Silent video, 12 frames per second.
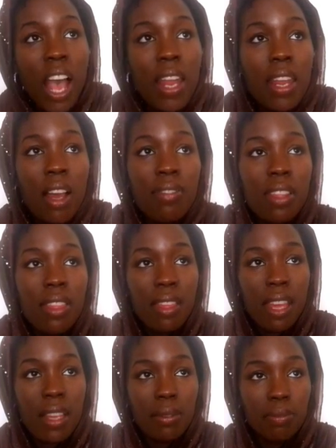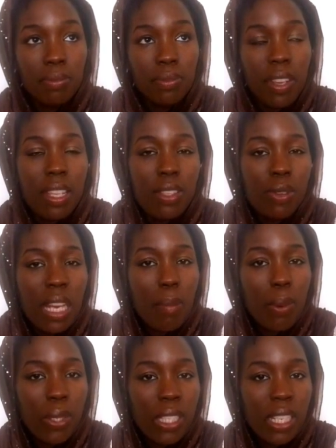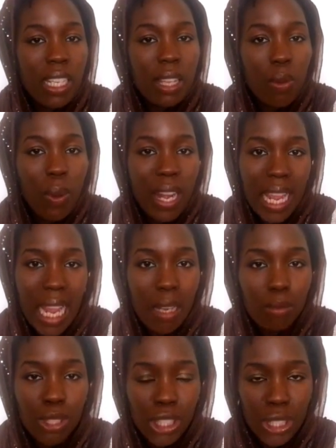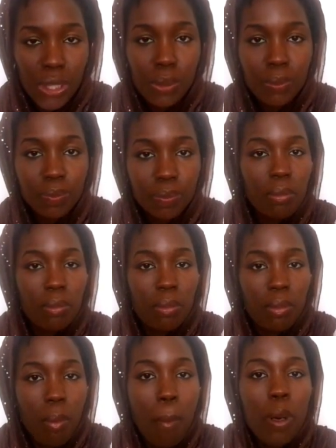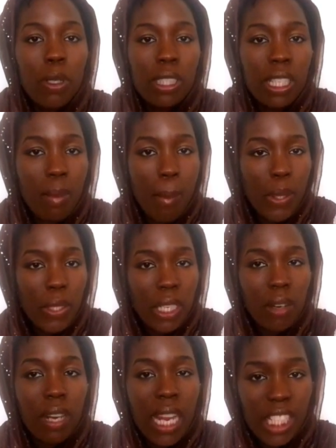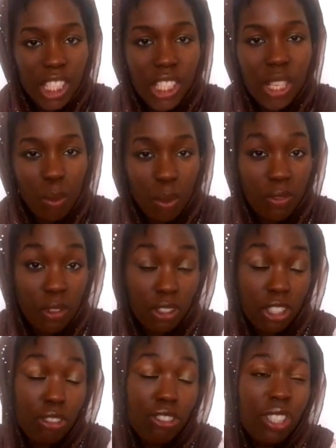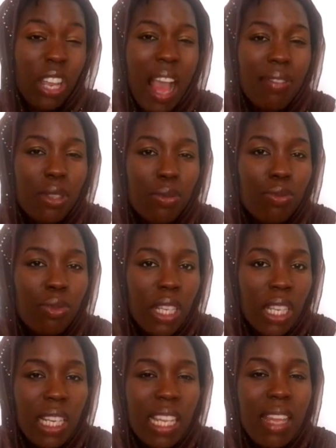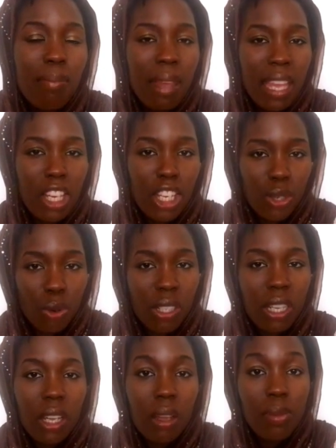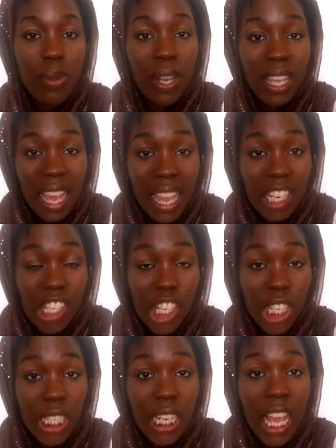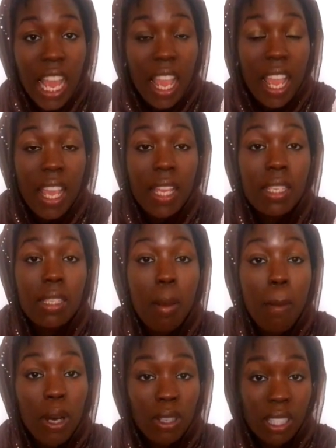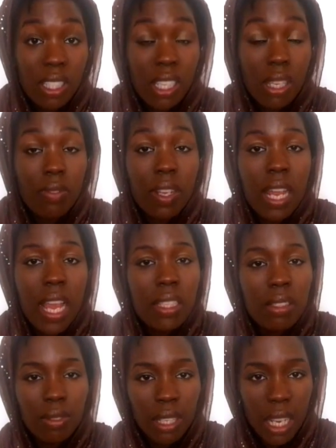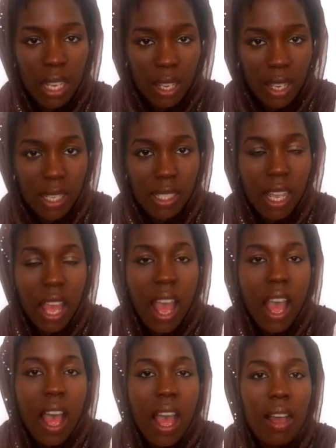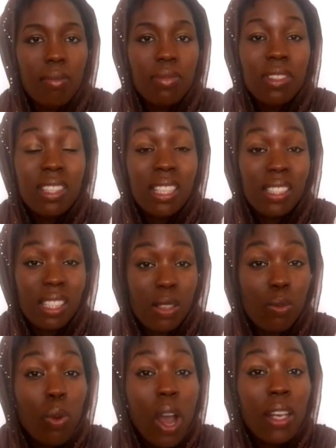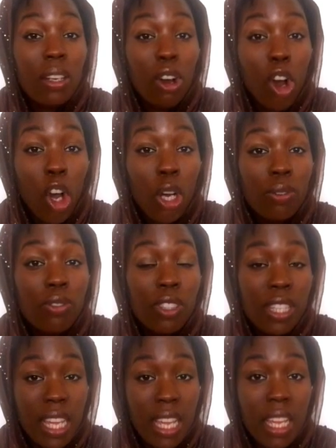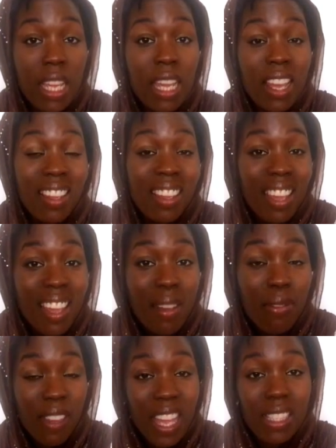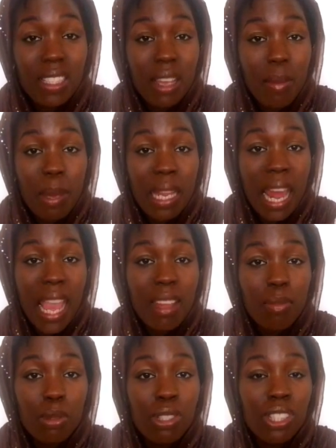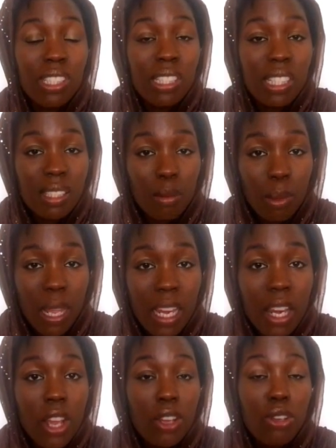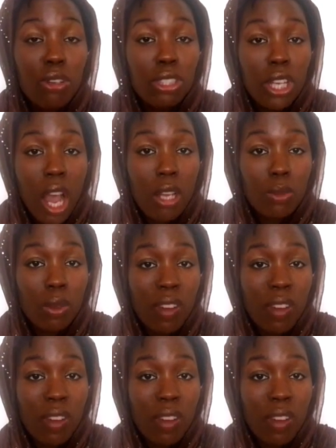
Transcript: Another thing that's really important is that when it comes to bonding and building a relationship with your children, you have to really make sure that communication is positive and that it's really good. This is one of the key things in being able to discipline your child